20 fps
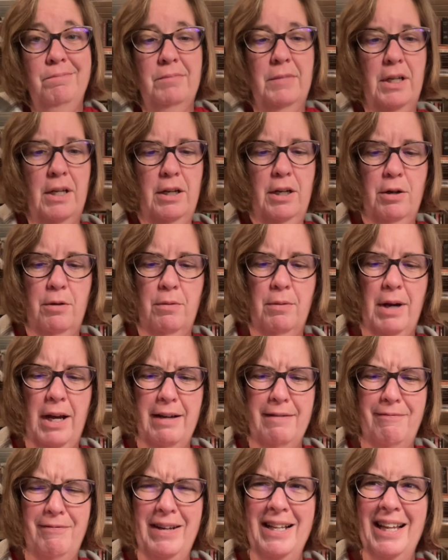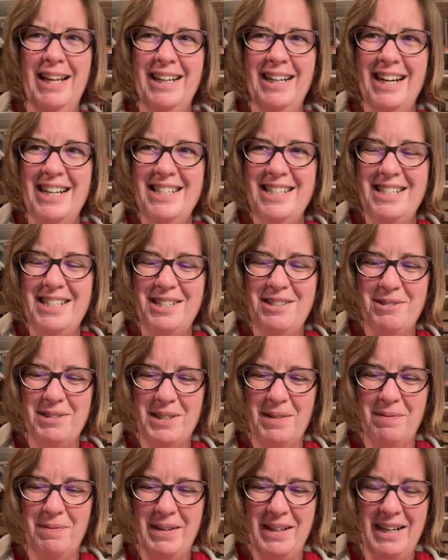I know. I feel like I need to do
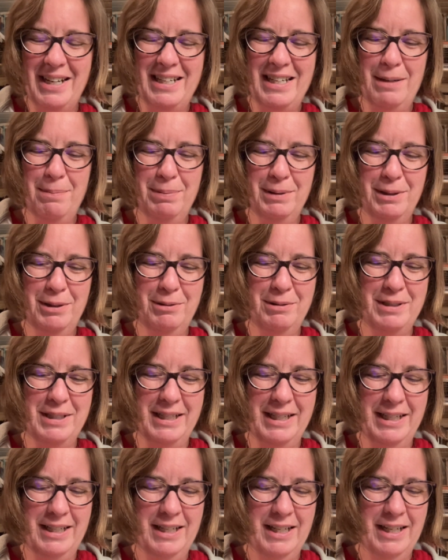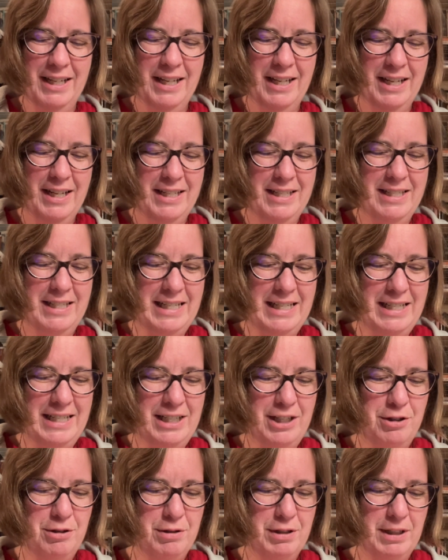something. I keep losing it. Need
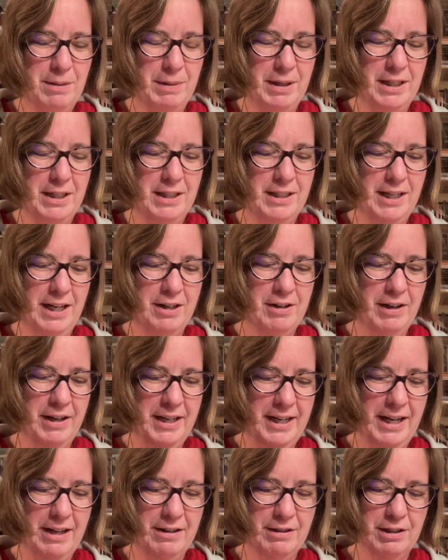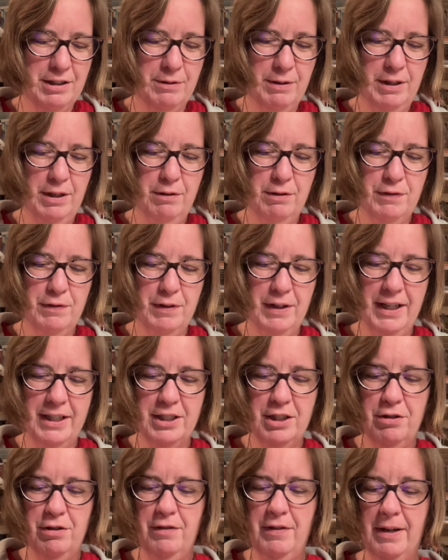to do something to decorate it out so I know it's for
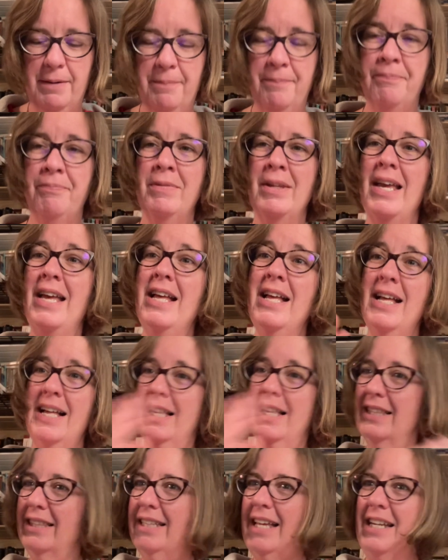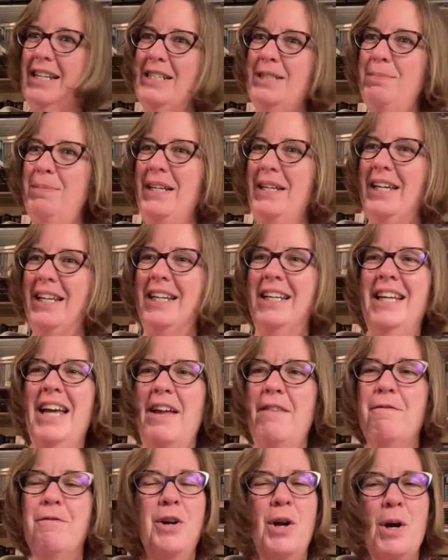Lectio Domina. Let us begin
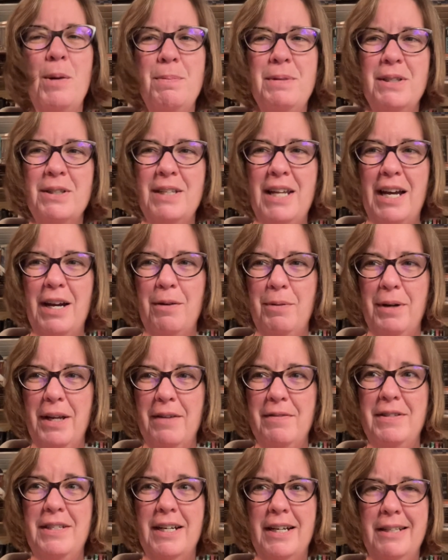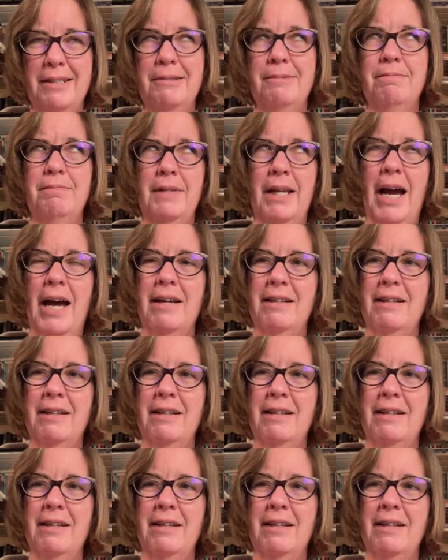again. For up till now, we have done, yeah,